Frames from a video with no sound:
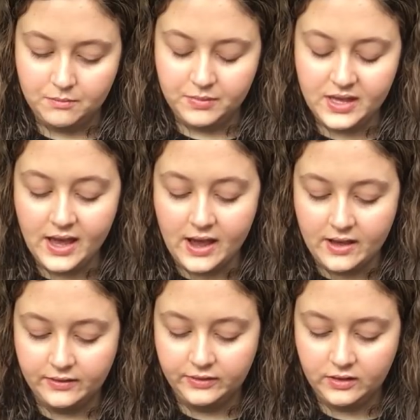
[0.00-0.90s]
But
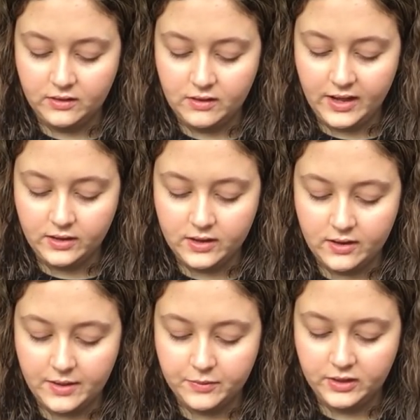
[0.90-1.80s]
yeah, so I don't know.
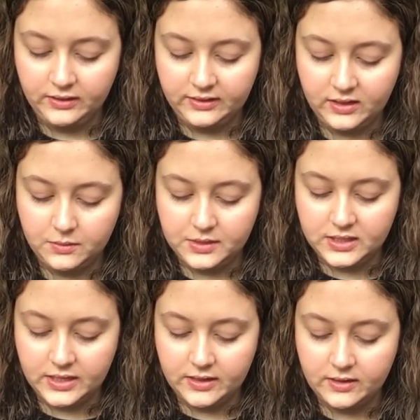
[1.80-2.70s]
I'm really excited to be
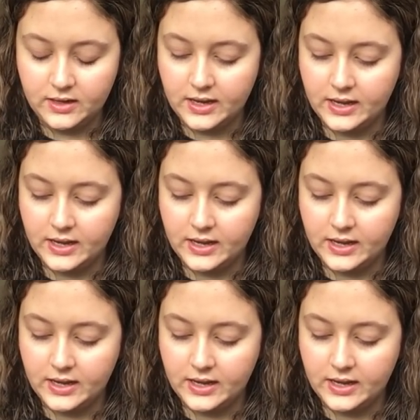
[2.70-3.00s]
done.